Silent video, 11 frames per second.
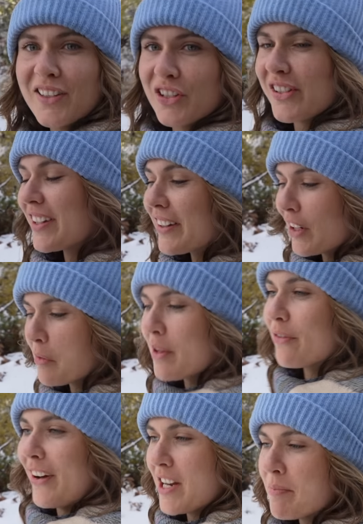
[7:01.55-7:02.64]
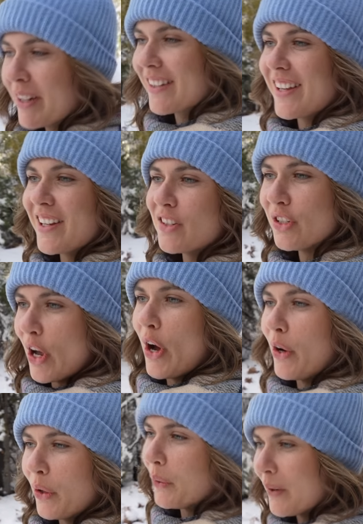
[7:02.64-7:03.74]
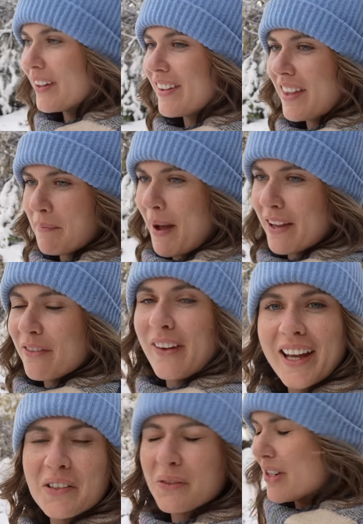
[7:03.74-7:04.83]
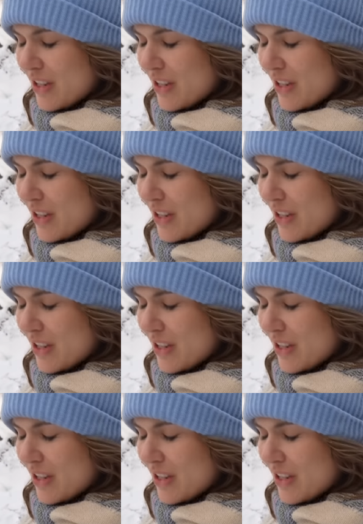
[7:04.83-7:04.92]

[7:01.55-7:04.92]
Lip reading: It's just a little bit funny because I know that my van would